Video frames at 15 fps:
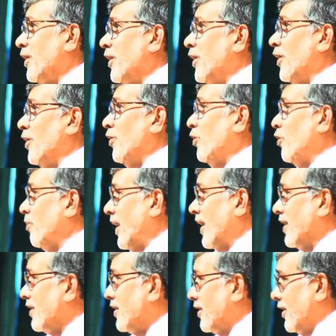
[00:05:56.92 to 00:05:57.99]
oh my
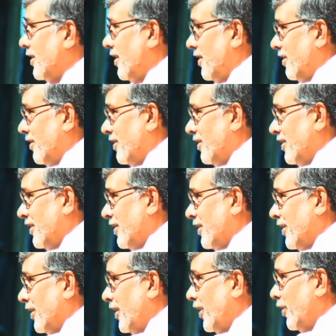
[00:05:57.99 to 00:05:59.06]
uncle,
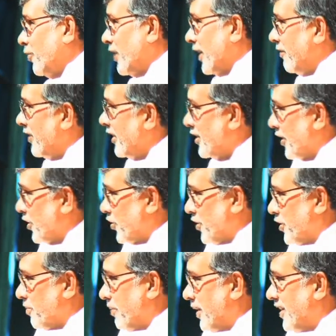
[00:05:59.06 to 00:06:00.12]
how can we touch
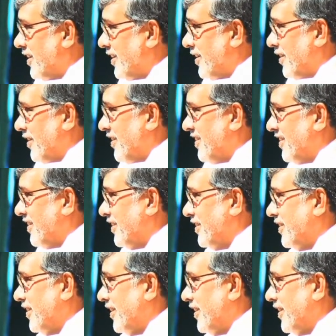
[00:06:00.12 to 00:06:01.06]
this medal? I